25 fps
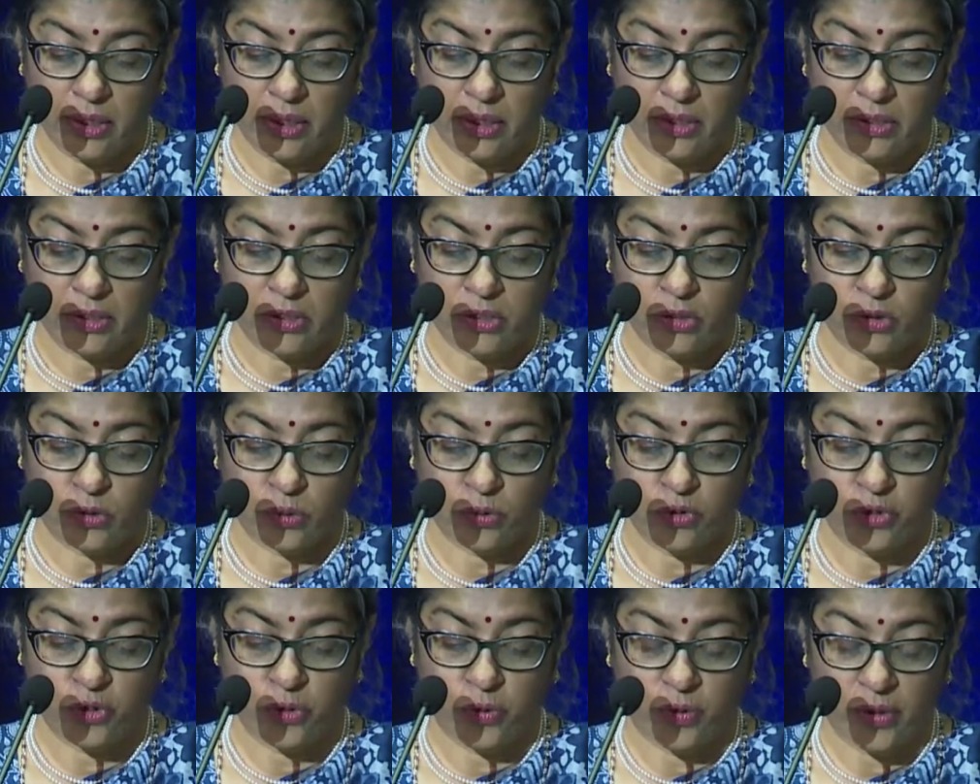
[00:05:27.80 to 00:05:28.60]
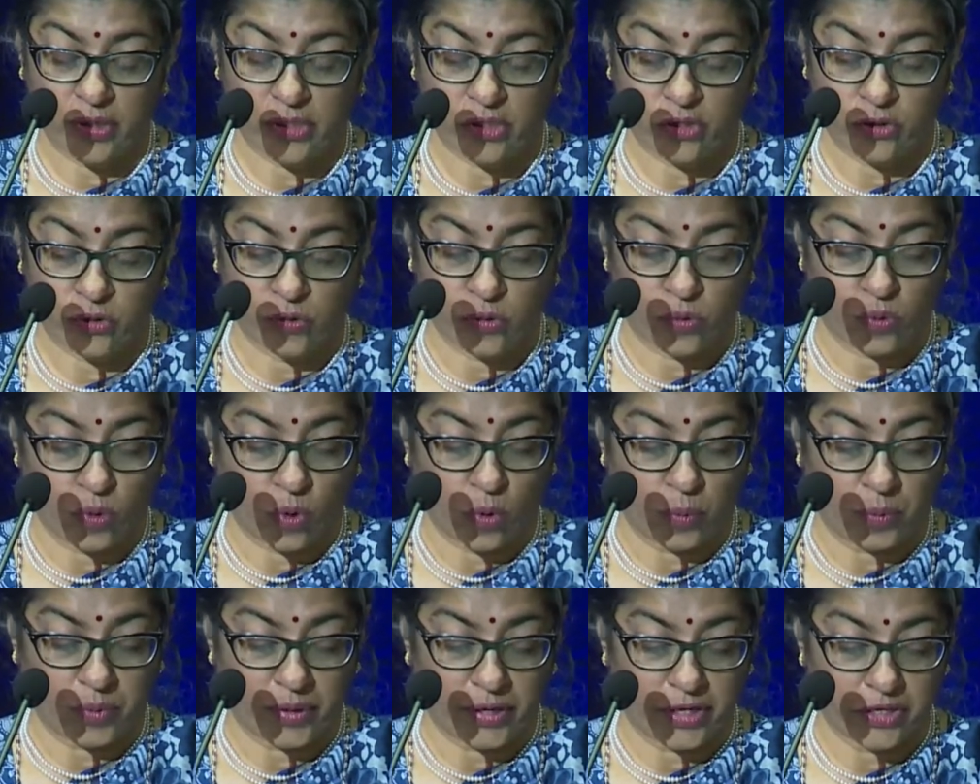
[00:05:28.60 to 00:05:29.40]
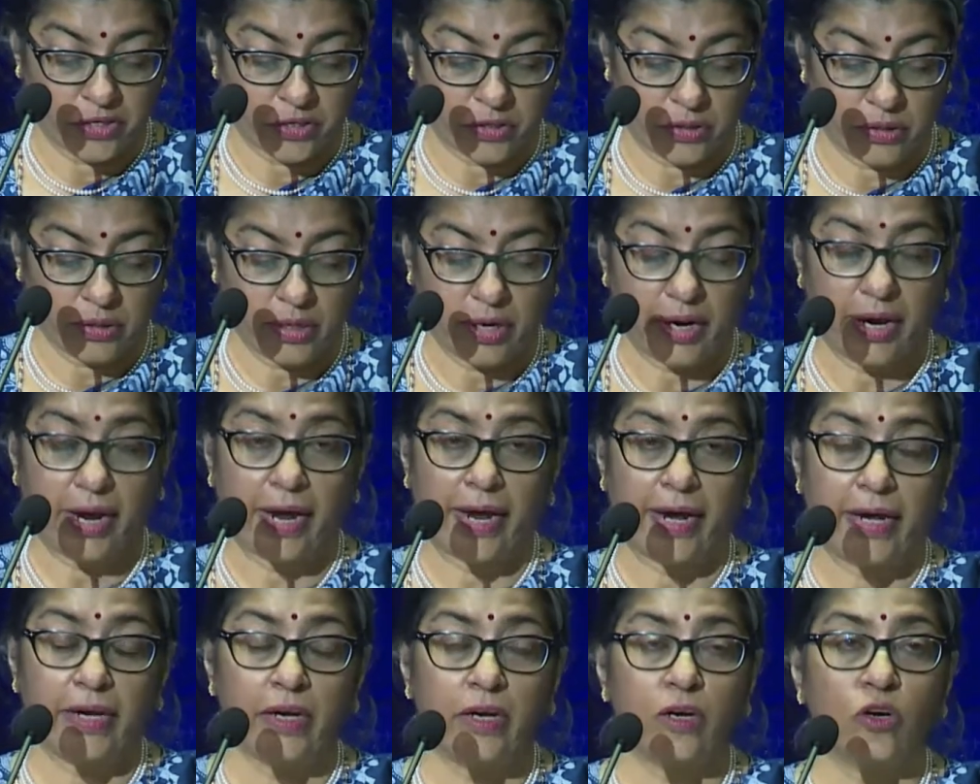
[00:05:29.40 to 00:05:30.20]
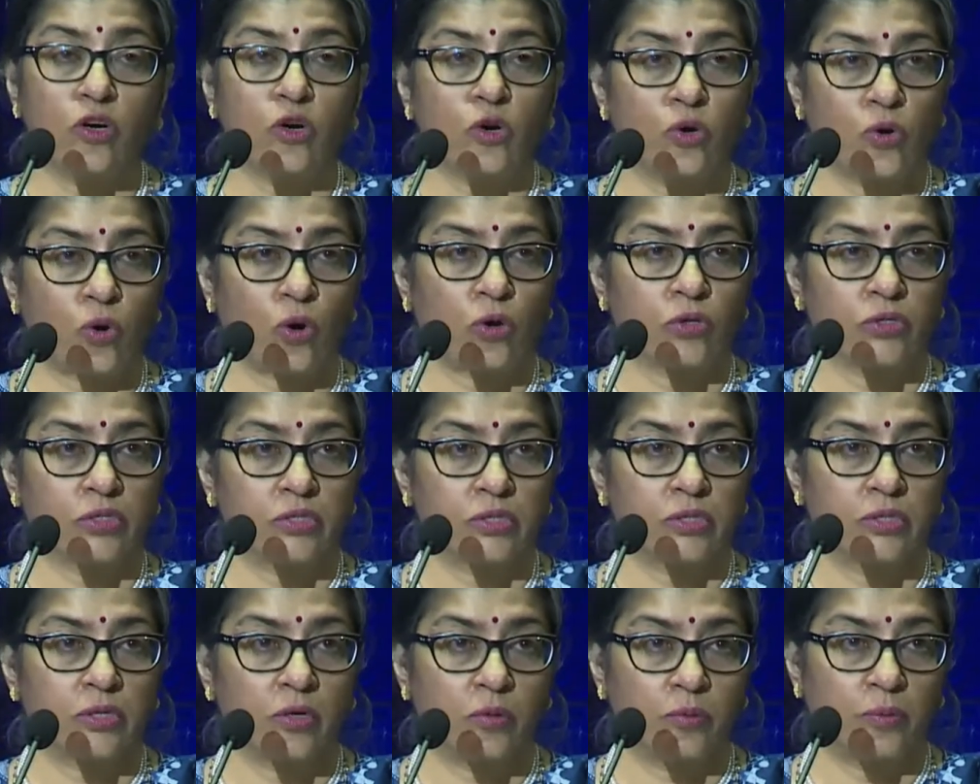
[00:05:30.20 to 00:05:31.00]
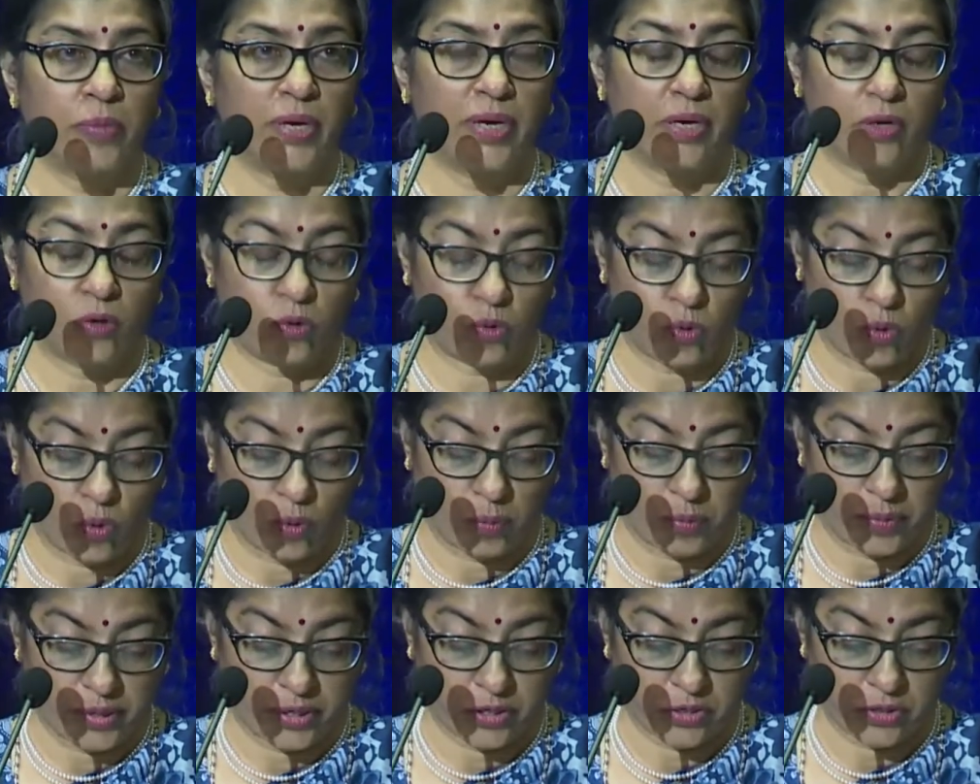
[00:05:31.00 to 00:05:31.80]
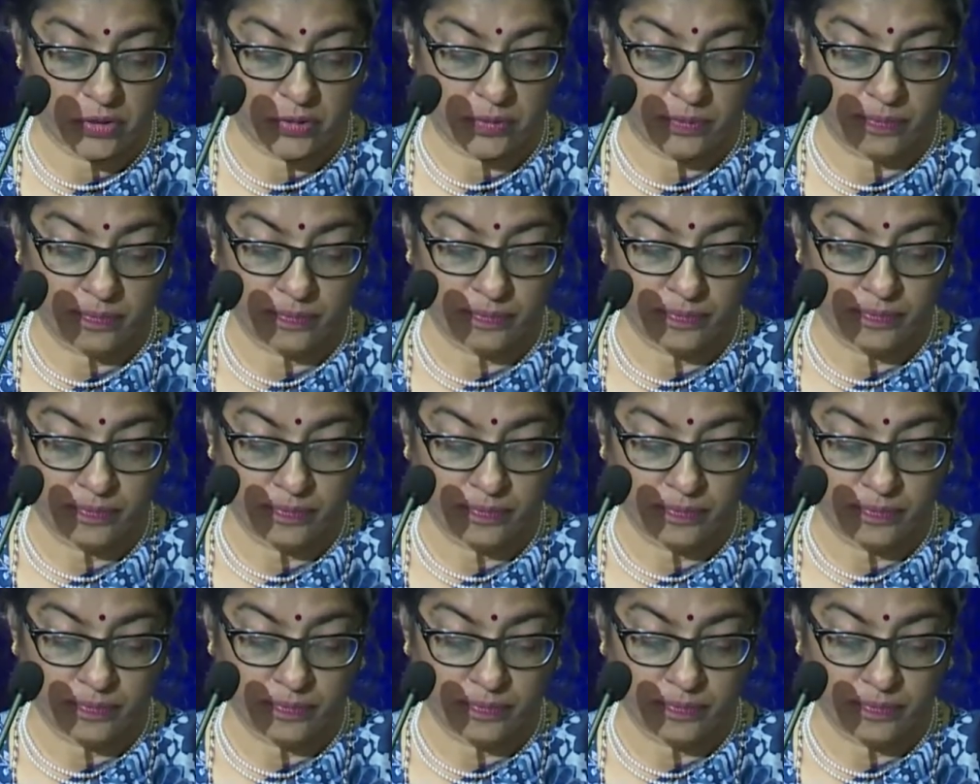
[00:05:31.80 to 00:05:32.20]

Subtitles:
socio-cultural cooperation and cross-pillar cooperation.